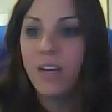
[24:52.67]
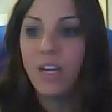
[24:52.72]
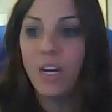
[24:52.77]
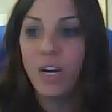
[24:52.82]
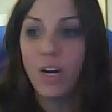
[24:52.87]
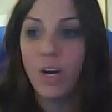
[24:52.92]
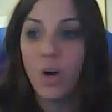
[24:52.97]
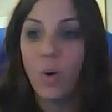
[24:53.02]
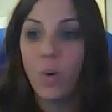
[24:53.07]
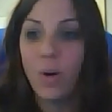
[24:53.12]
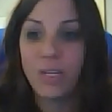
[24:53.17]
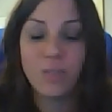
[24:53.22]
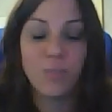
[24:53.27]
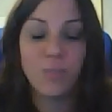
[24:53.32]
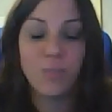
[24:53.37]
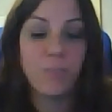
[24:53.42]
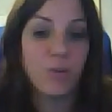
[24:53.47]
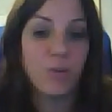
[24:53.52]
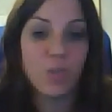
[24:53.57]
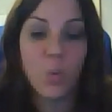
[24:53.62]

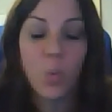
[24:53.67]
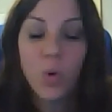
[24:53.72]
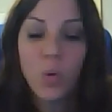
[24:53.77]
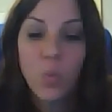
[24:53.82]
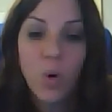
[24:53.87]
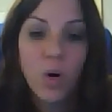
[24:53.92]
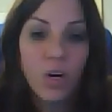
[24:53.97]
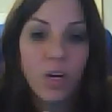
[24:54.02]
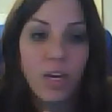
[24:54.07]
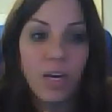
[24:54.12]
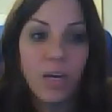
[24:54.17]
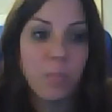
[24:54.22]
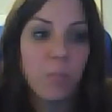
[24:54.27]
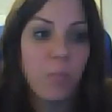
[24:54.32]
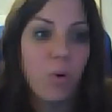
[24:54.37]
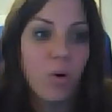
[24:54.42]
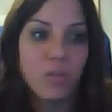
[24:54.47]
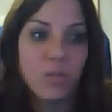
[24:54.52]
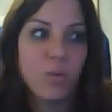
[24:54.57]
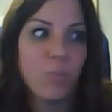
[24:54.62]
exposed to woodworking
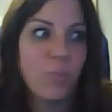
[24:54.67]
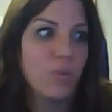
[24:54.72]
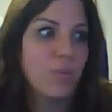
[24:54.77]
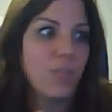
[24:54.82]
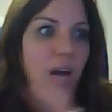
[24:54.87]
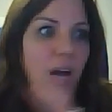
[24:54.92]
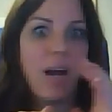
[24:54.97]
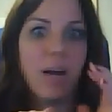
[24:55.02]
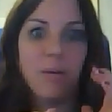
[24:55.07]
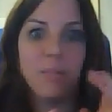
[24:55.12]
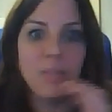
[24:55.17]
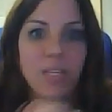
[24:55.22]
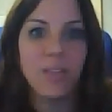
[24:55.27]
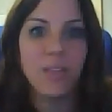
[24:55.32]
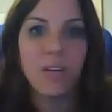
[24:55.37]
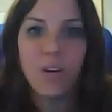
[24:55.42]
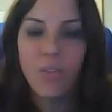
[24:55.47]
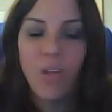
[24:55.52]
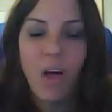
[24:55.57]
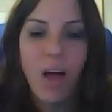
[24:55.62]
multiple times in
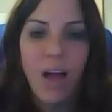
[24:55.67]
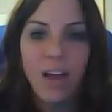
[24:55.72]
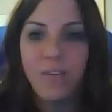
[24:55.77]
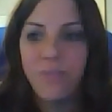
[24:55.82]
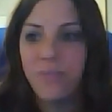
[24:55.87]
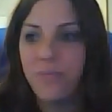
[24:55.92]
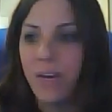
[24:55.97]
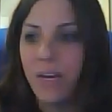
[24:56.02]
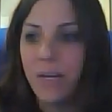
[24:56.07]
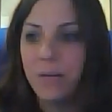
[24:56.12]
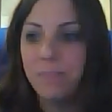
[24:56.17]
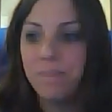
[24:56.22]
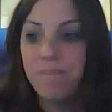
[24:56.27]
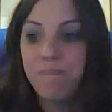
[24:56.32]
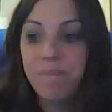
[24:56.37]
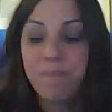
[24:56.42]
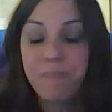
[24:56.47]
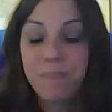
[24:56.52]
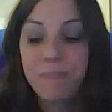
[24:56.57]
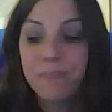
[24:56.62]
their life, and